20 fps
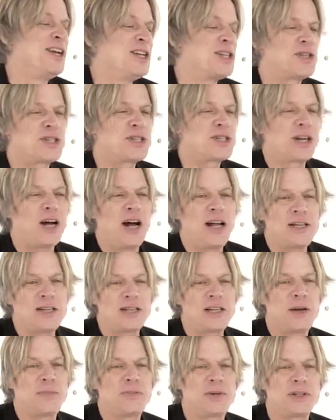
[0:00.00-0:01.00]
So this
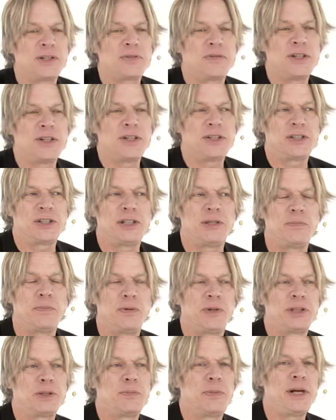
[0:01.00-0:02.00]
concept is very simple.
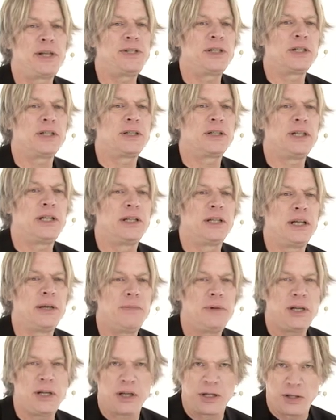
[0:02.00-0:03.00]
It's basically
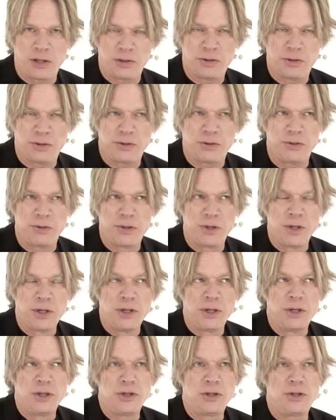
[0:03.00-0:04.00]
limiting you
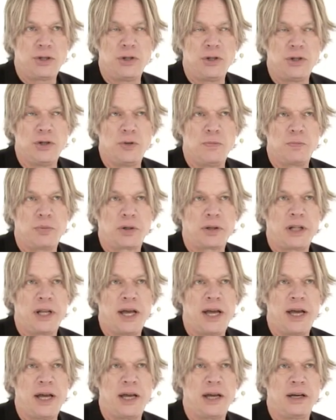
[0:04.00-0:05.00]
to
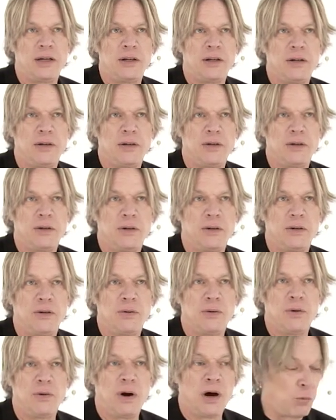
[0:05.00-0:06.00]
playing
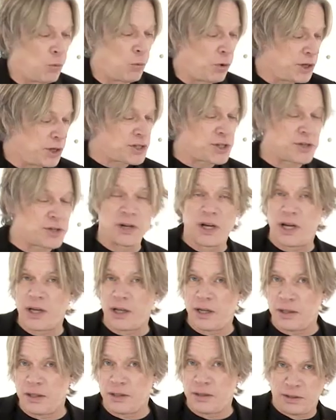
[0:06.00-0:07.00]
on one
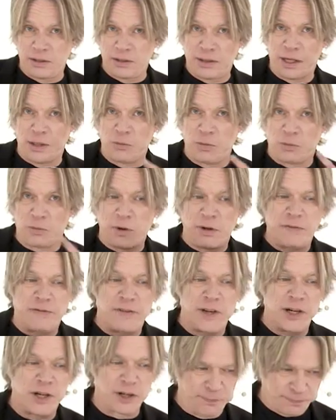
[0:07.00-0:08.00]
string and with one
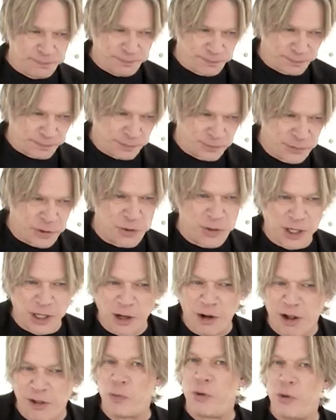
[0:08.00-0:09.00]
finger. So you can
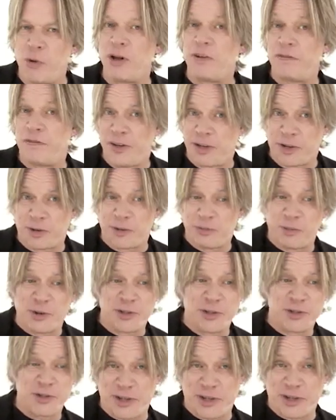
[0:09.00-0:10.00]
call it the one finger,
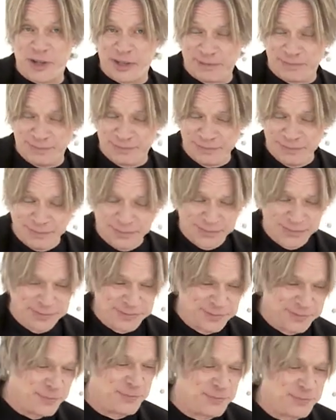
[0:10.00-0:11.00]
one string
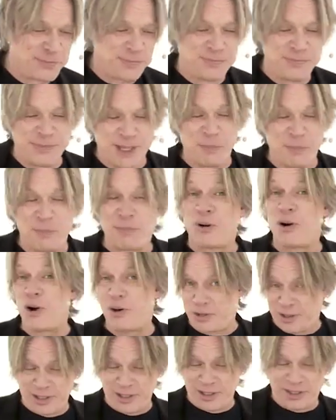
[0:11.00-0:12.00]
approach.